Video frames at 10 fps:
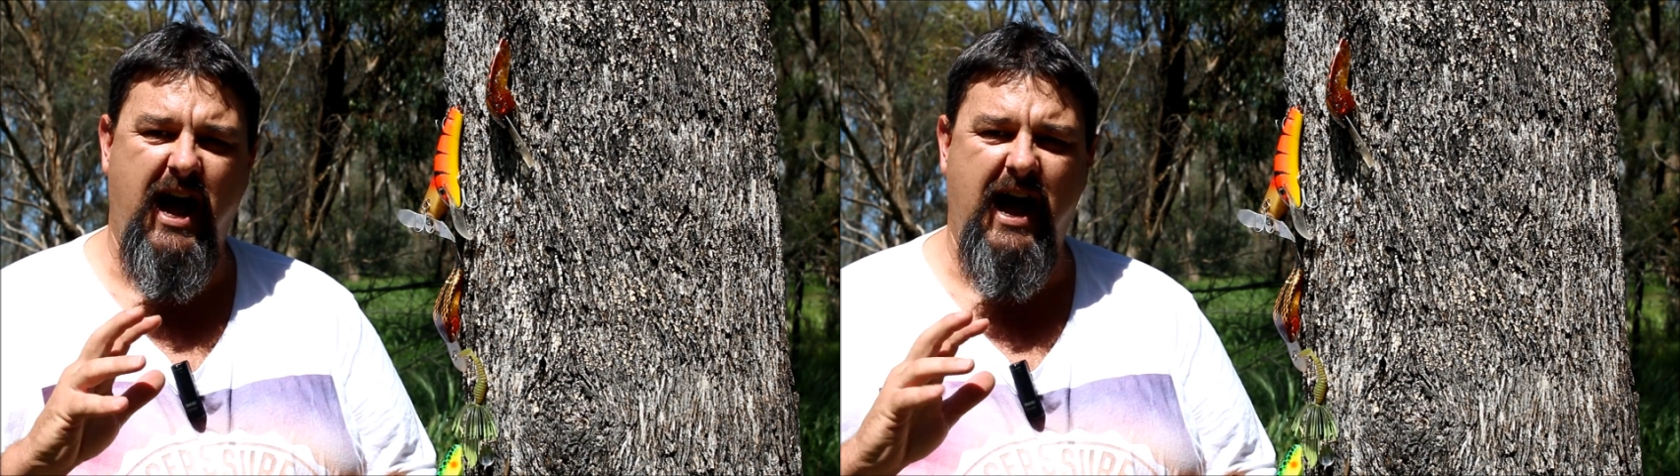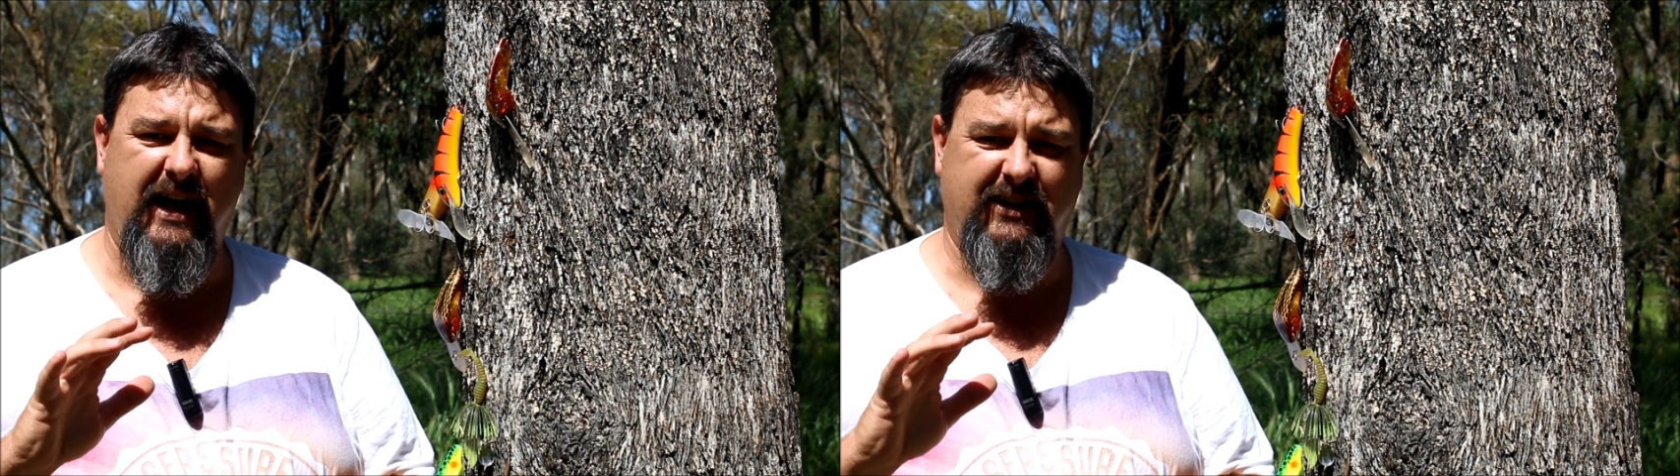
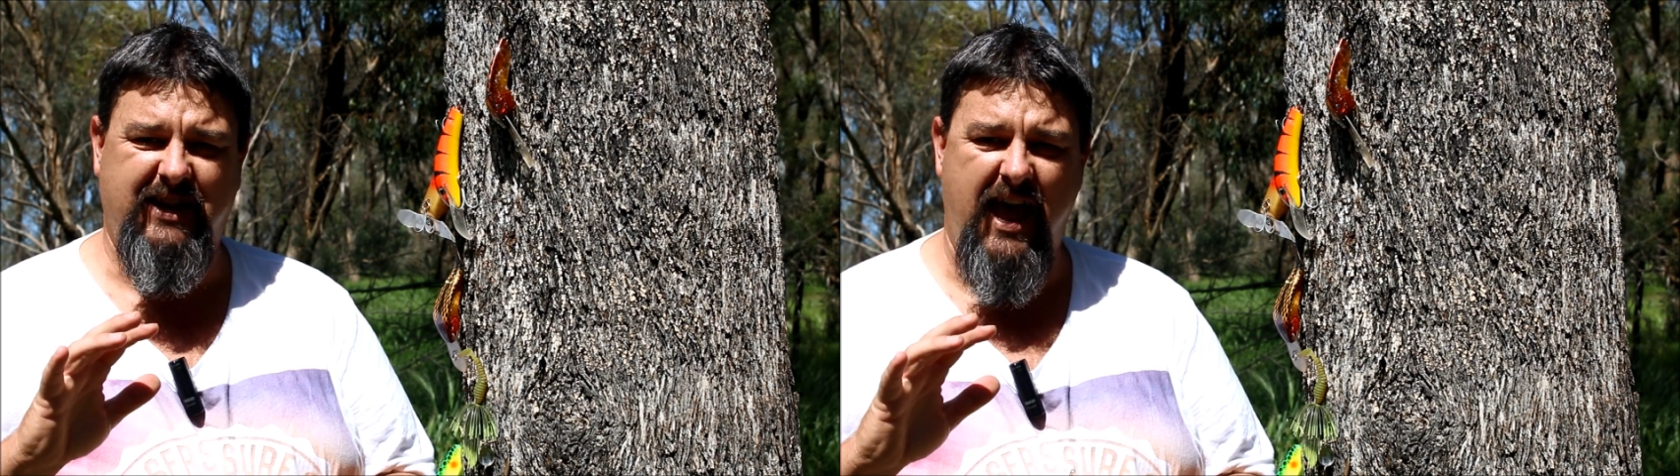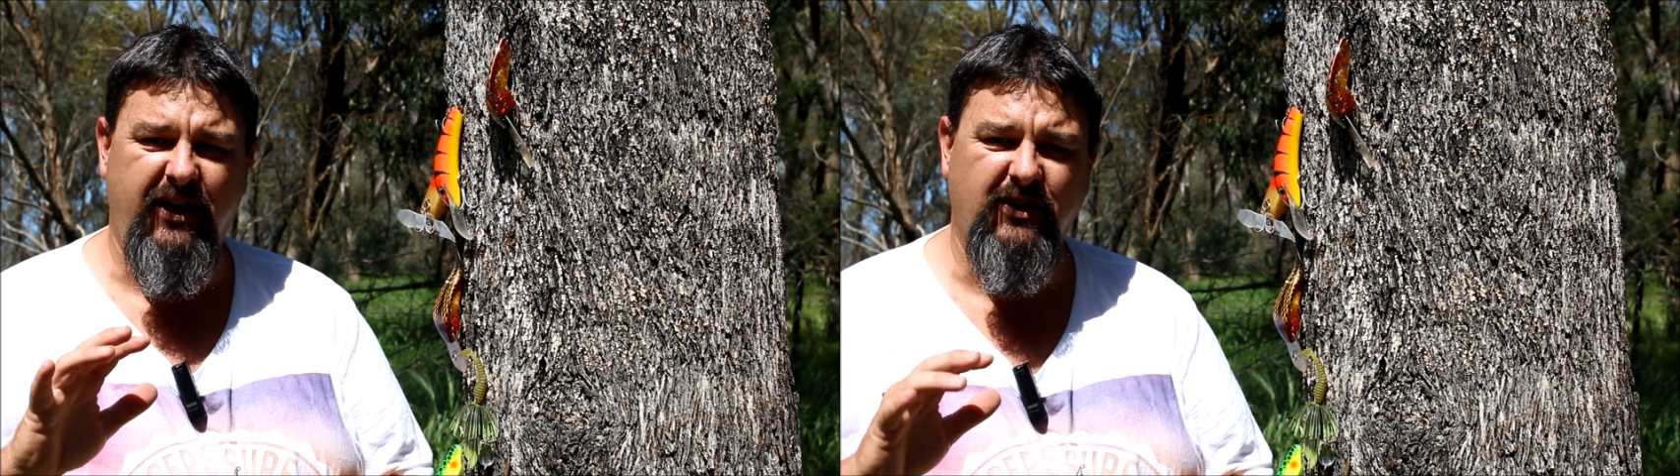dark
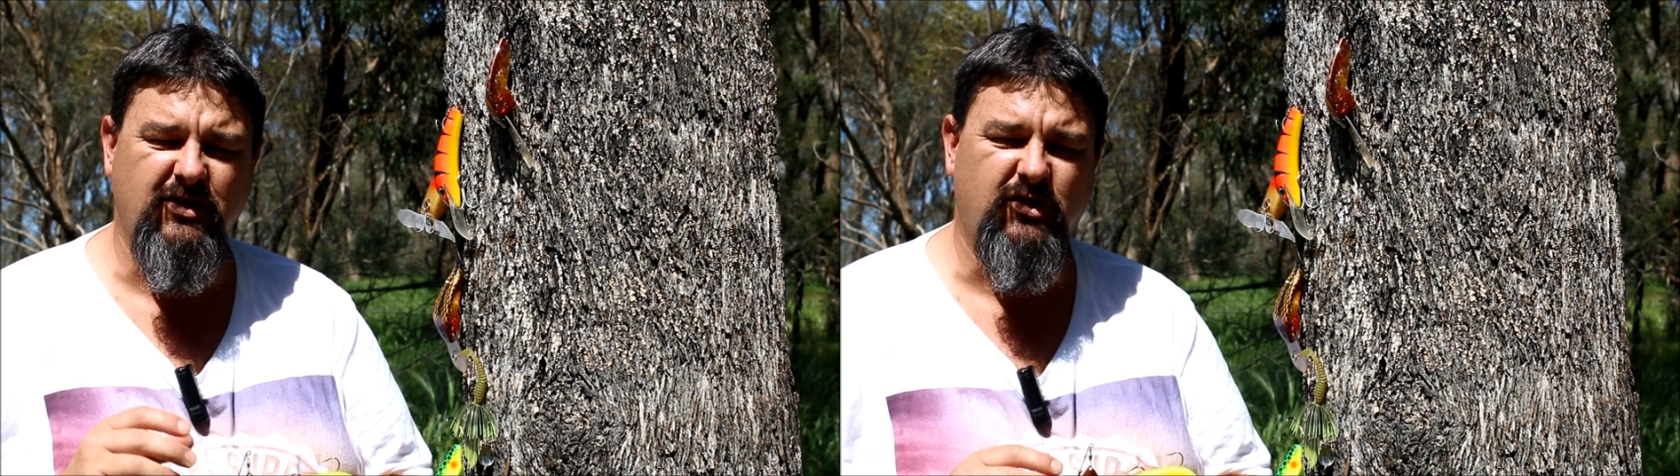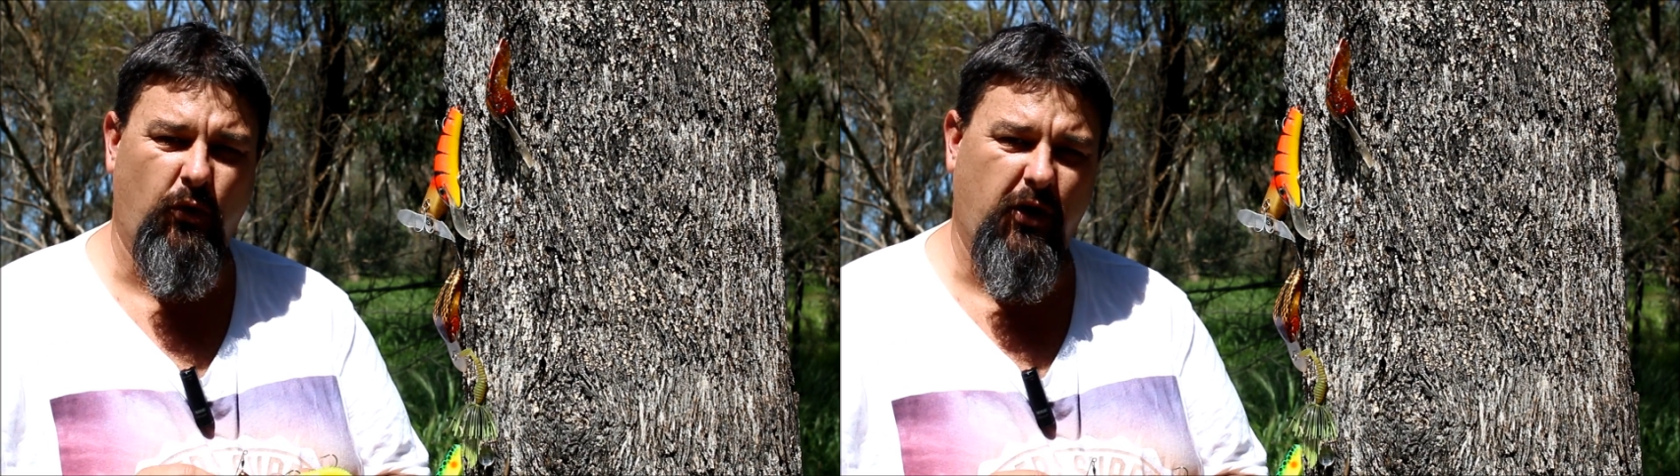
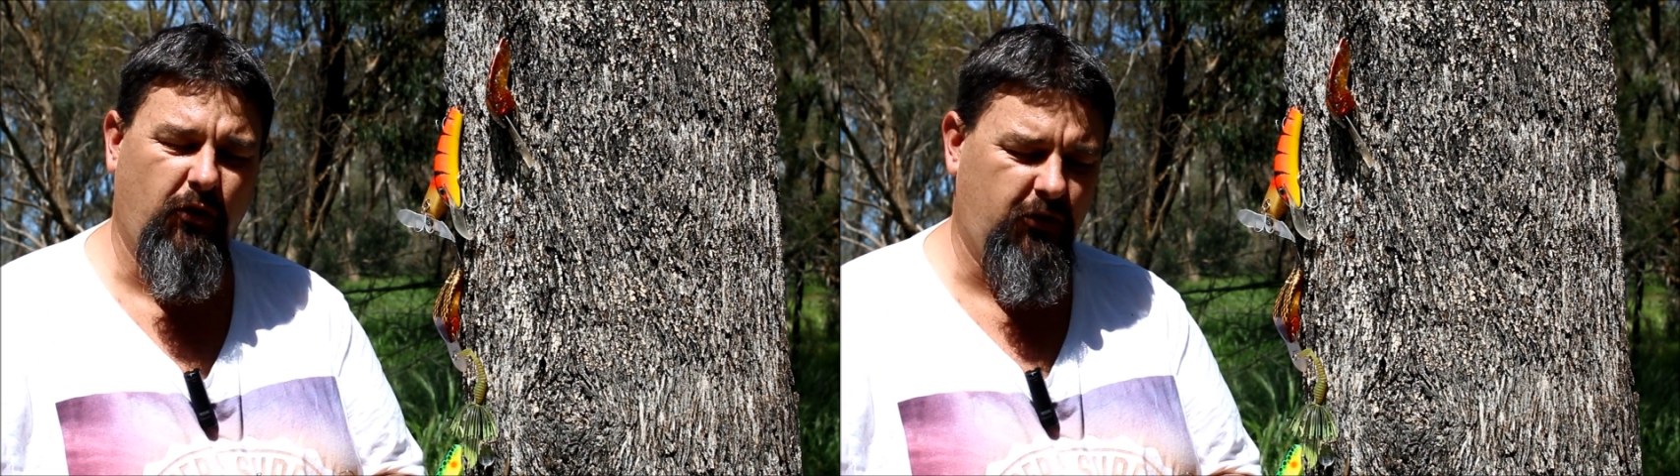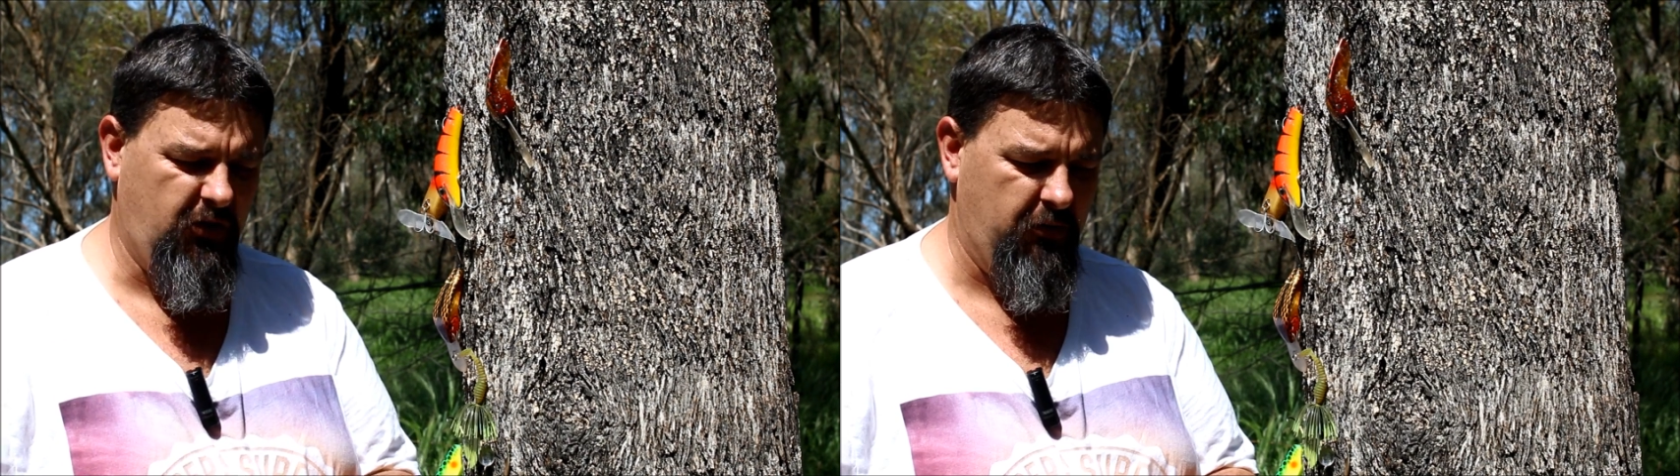tannin sort of
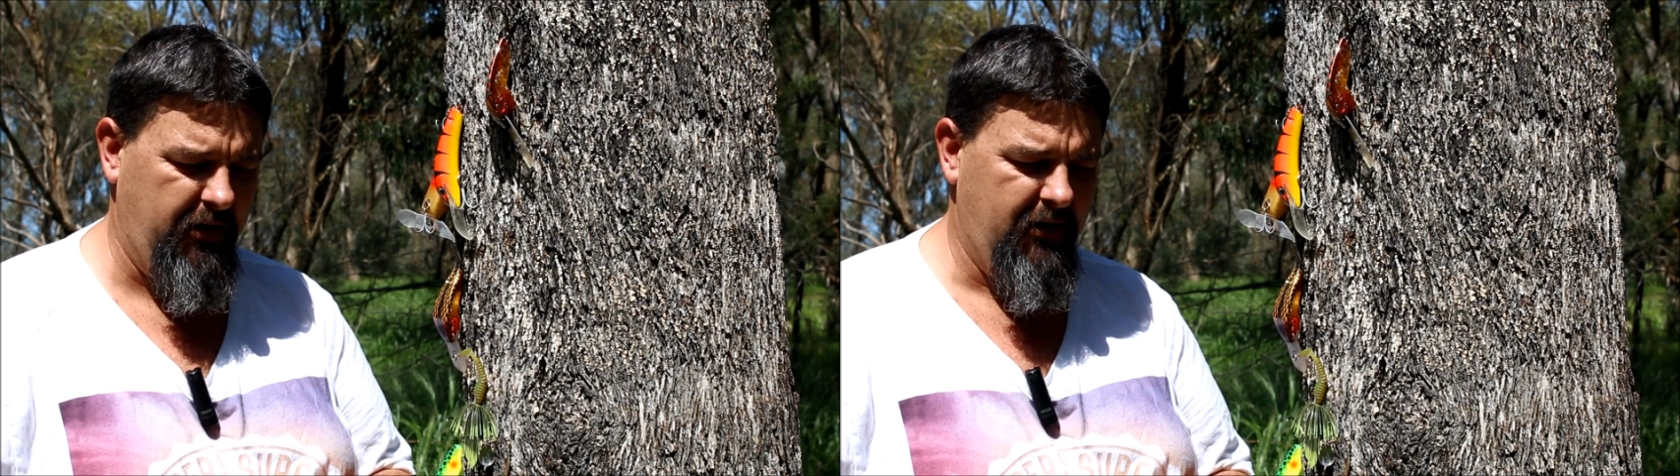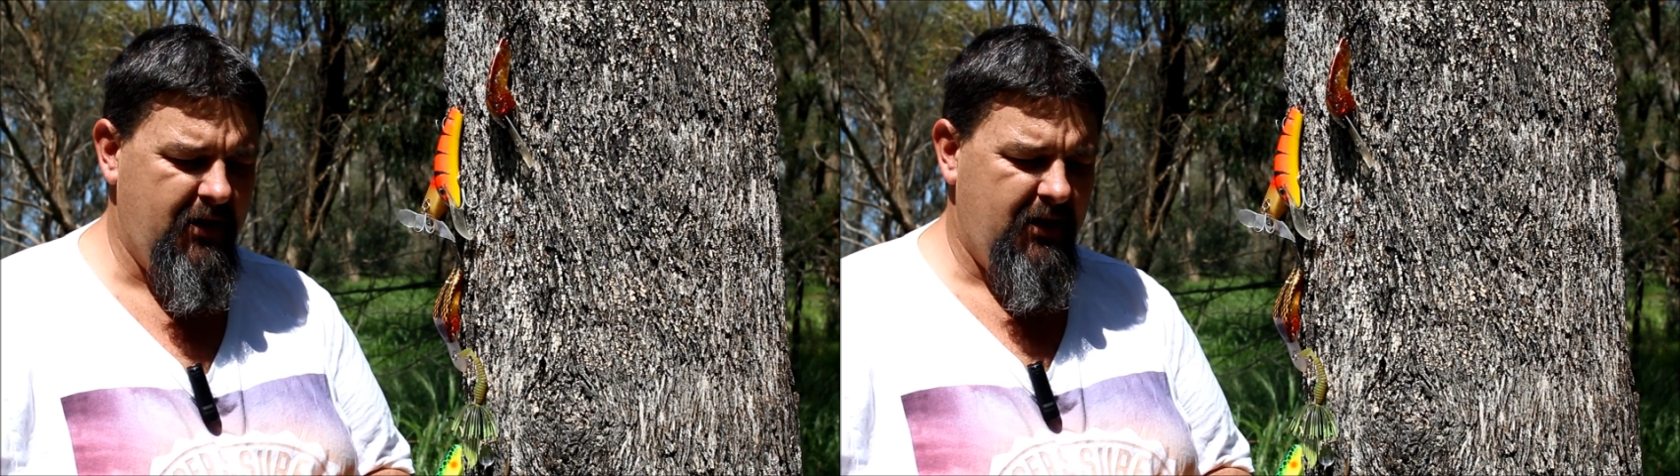look to it.